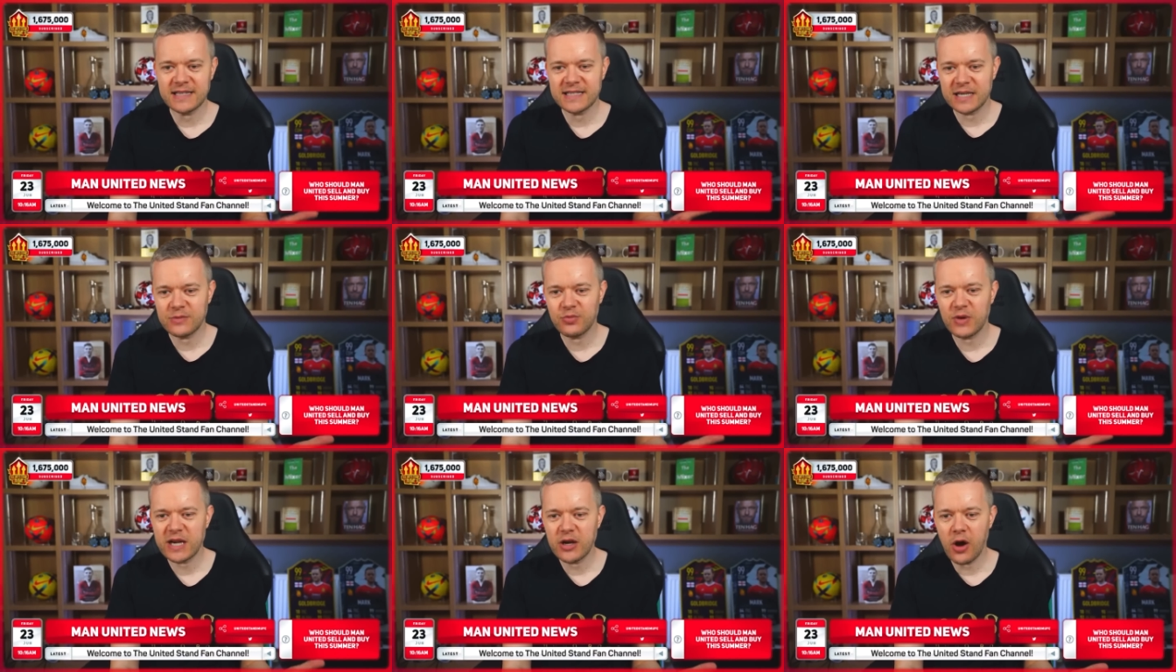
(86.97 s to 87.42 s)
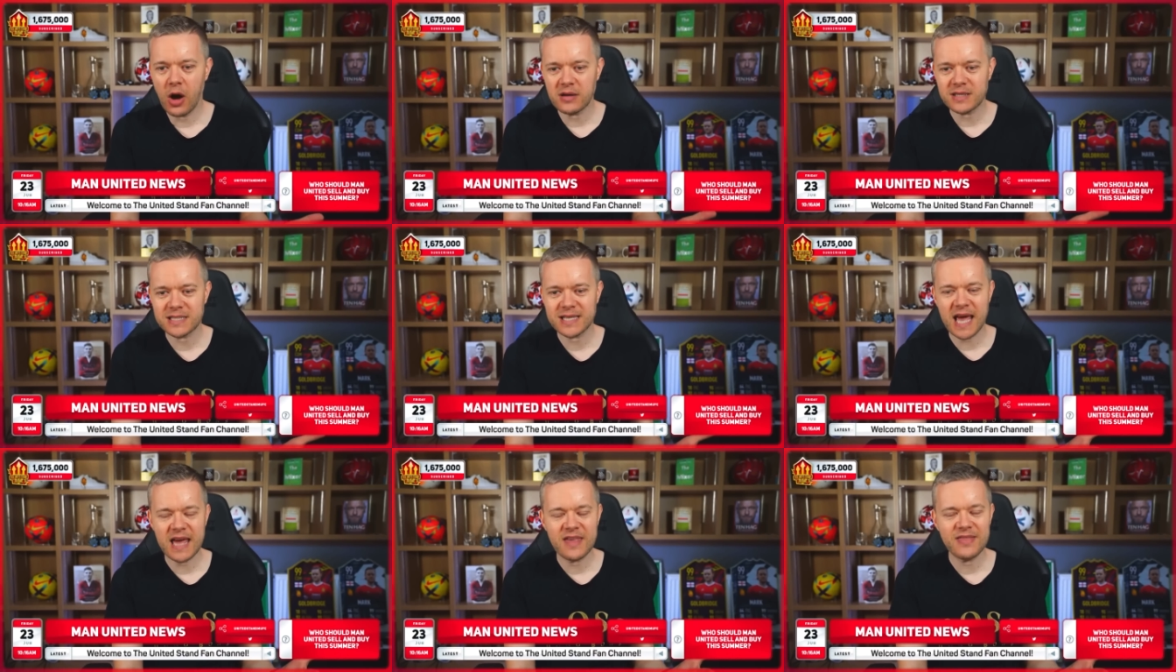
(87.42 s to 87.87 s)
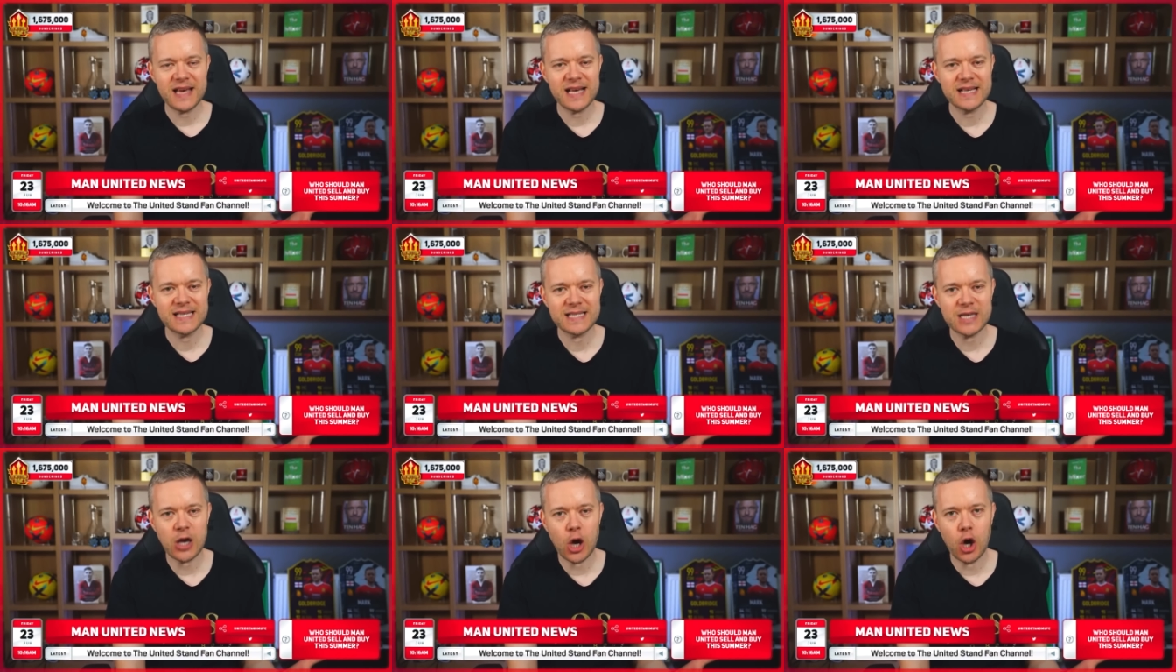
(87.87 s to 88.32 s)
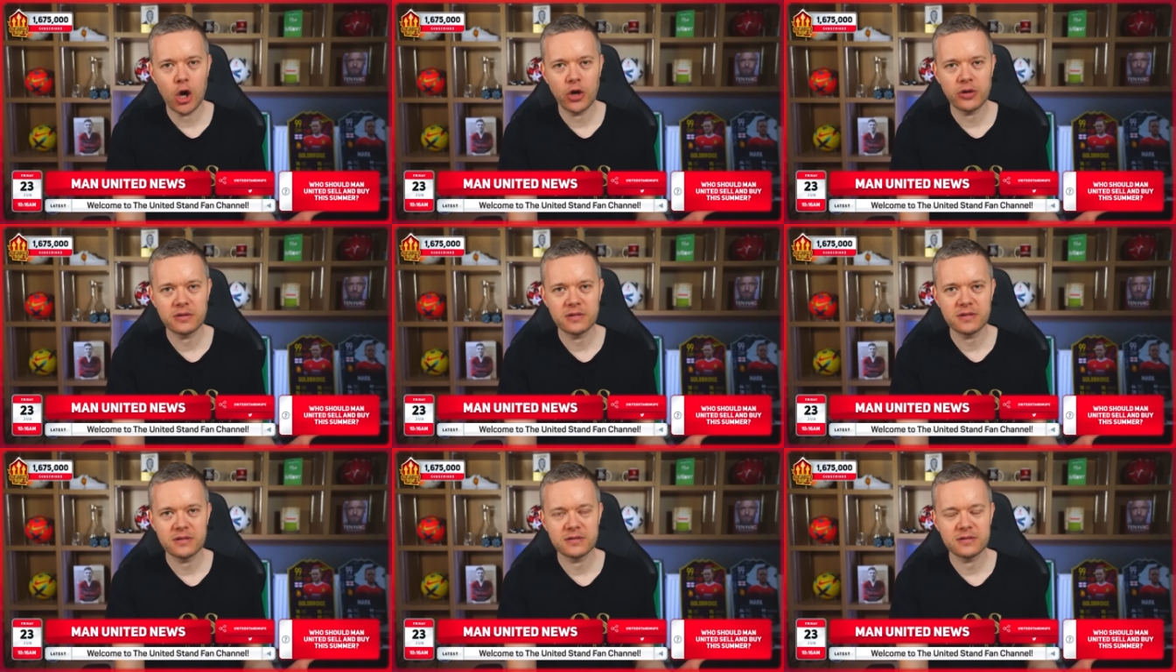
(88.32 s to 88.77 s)
Did we not say this
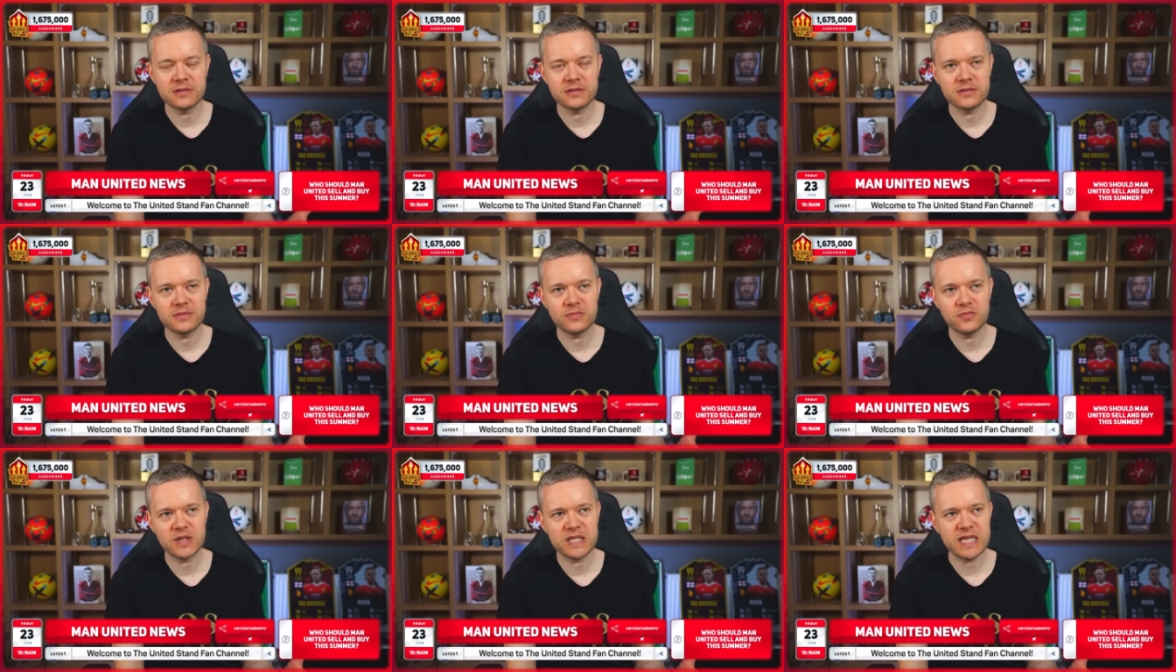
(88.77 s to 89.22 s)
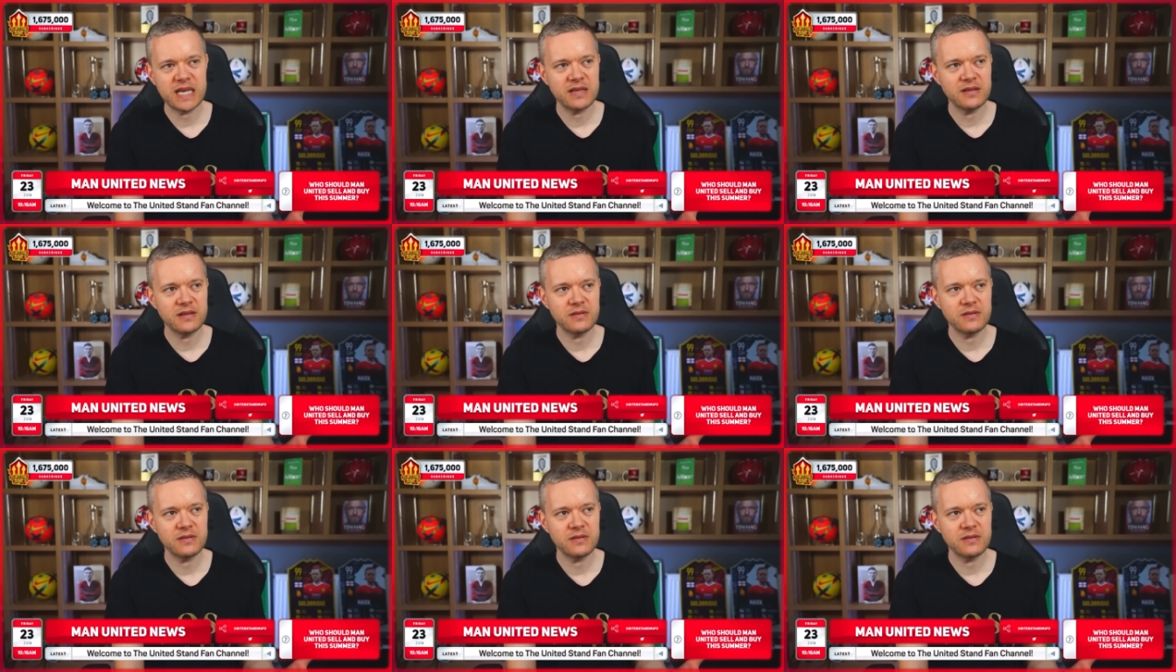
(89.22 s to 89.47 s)
on, was it